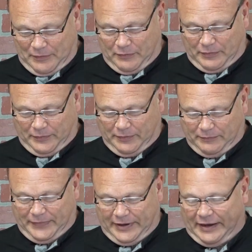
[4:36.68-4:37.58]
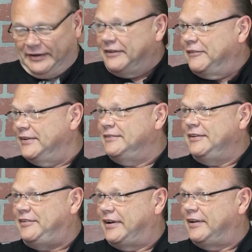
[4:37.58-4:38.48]
we will we will be down there
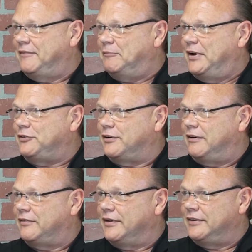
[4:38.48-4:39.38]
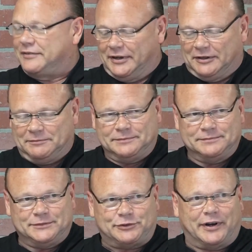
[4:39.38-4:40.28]
with chicken and make sure everything's yeah.
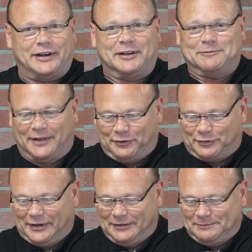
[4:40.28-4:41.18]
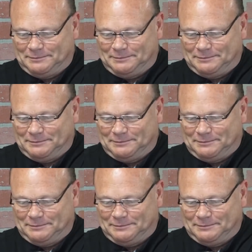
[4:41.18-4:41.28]
uh, straight up. That's right. Yeah.